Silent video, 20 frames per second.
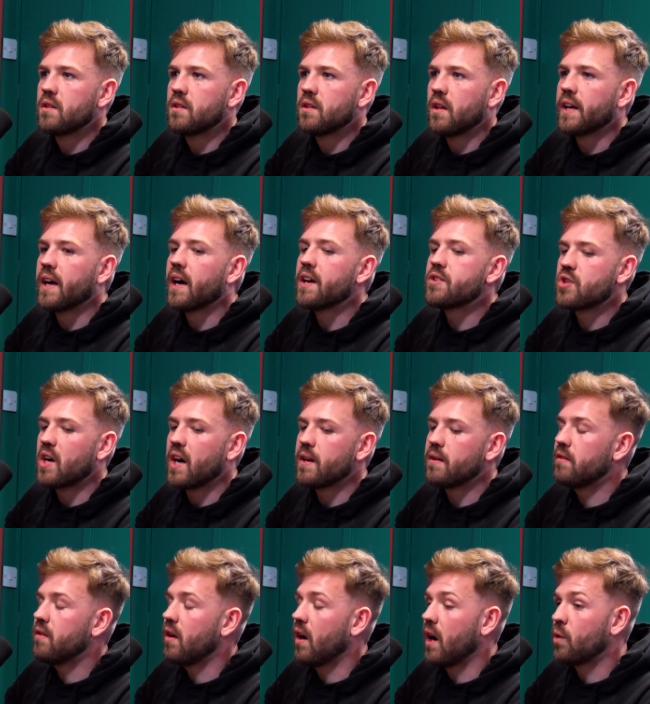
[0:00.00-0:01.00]
Like I
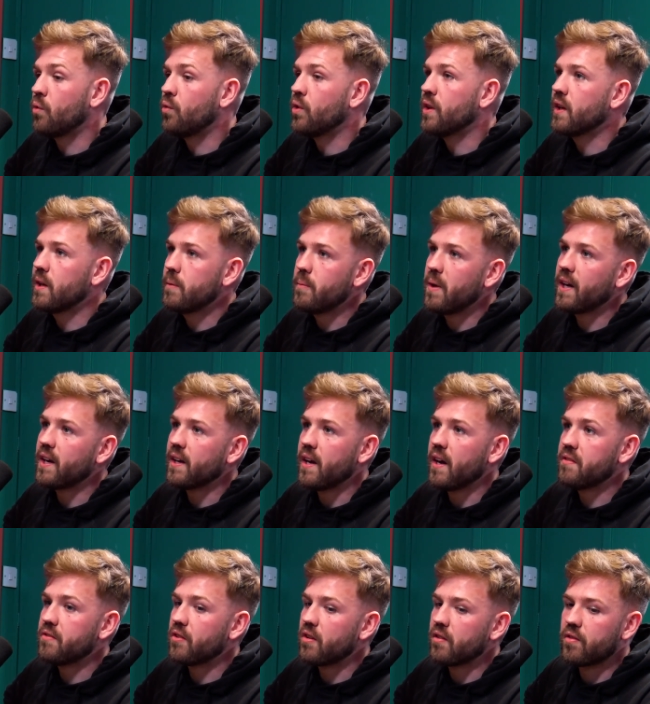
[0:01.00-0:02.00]
try, I really make an
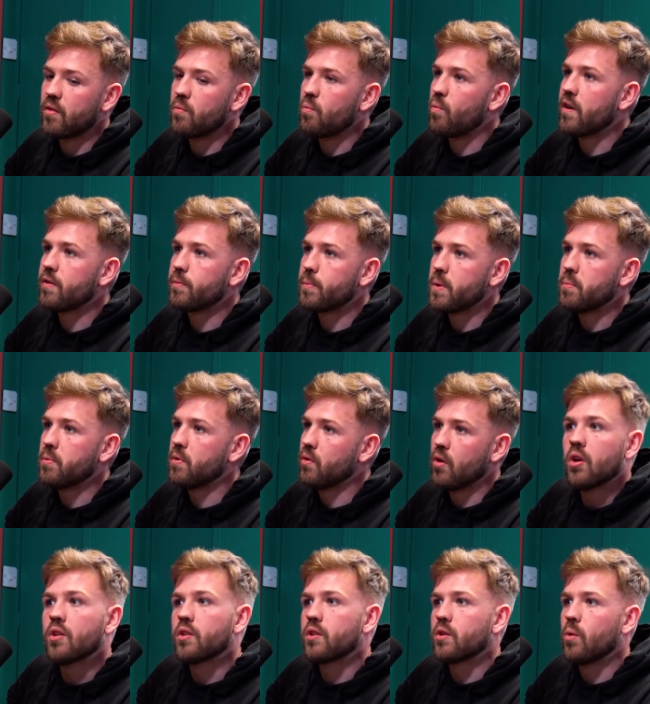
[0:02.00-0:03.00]
effort if I'm with people
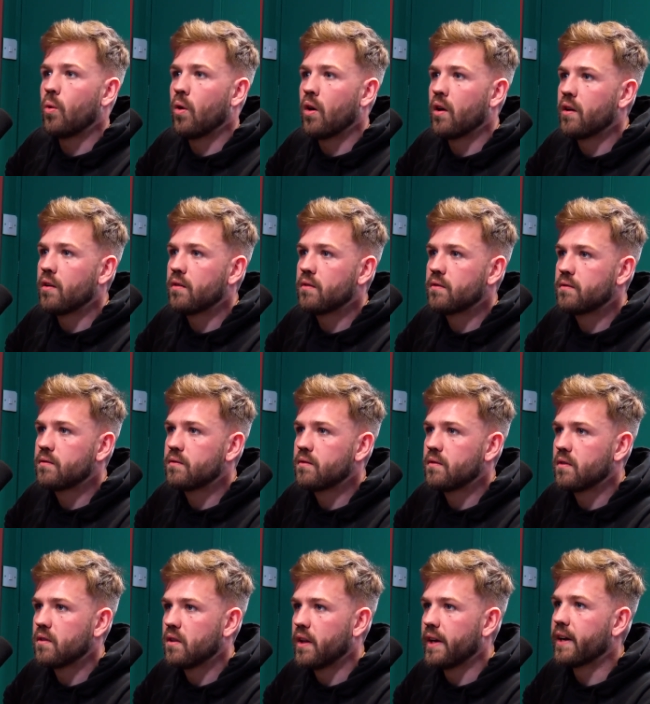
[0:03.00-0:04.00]
not to go on it. Yeah.
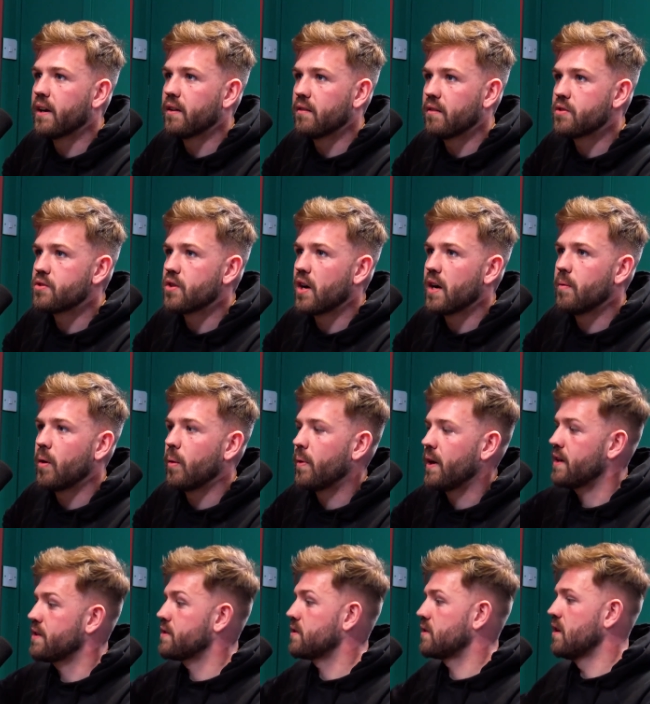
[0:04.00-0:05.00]
Like I try my
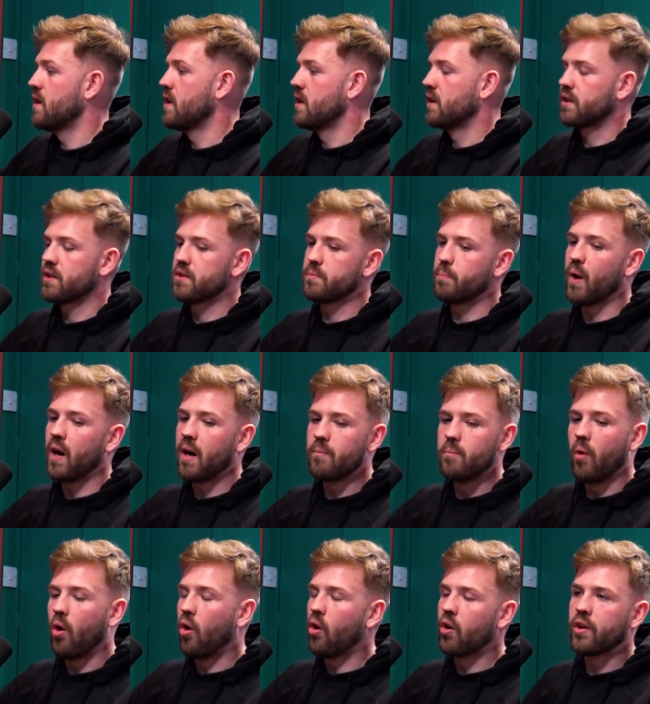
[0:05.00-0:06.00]
best, but but
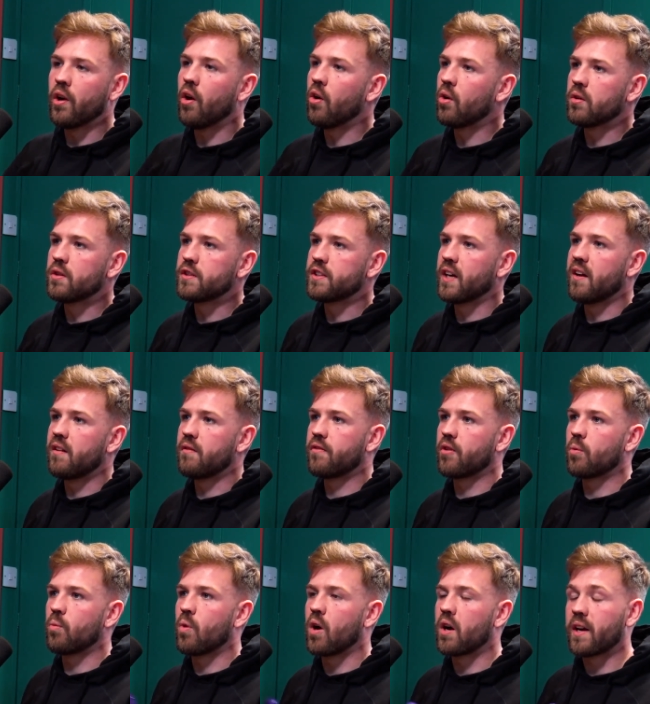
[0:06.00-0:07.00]
I'm on it all the time
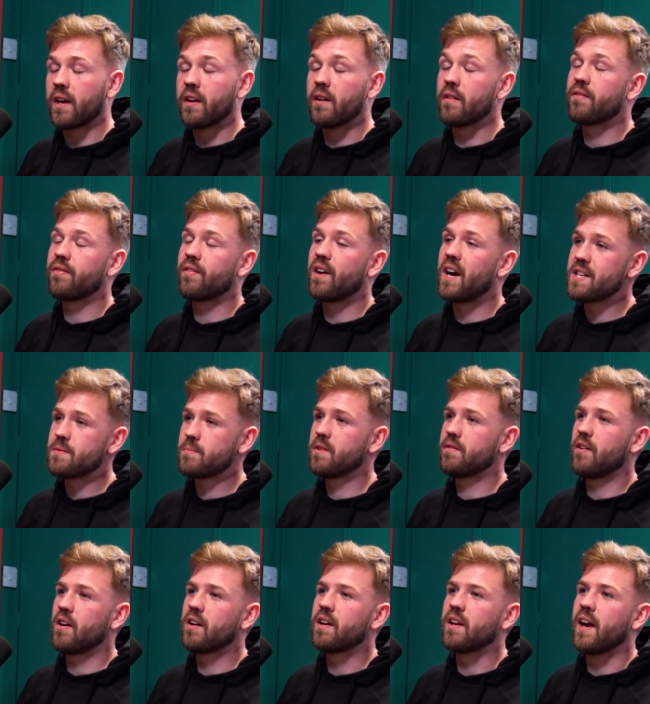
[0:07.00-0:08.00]
for work, and it fries my
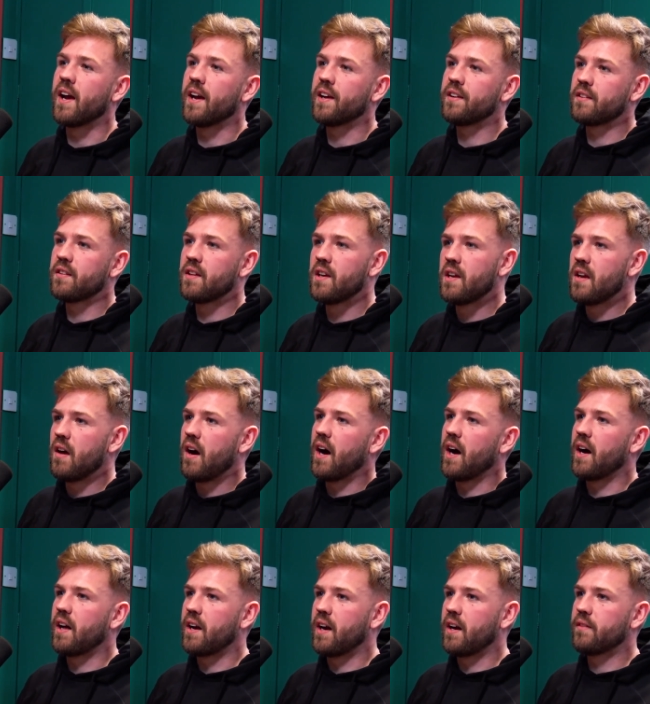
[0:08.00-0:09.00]
fucking head. Yeah,
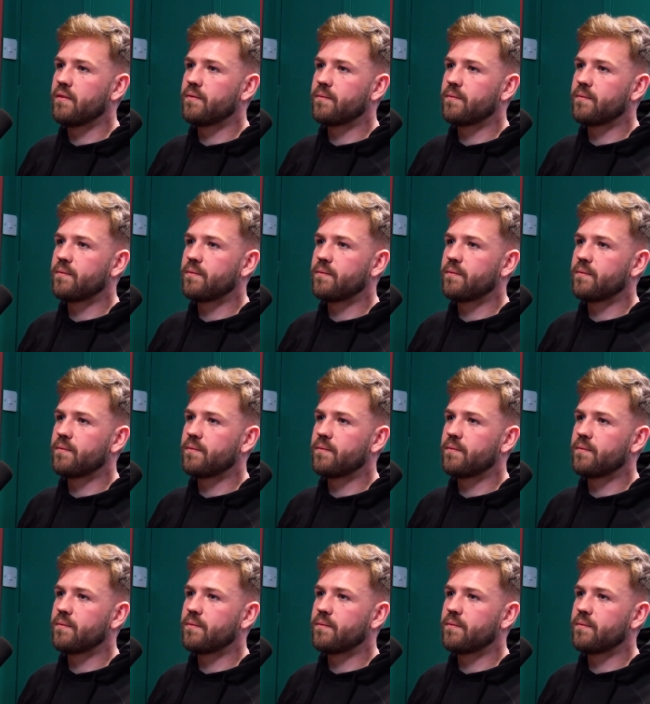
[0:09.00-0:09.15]
I, I do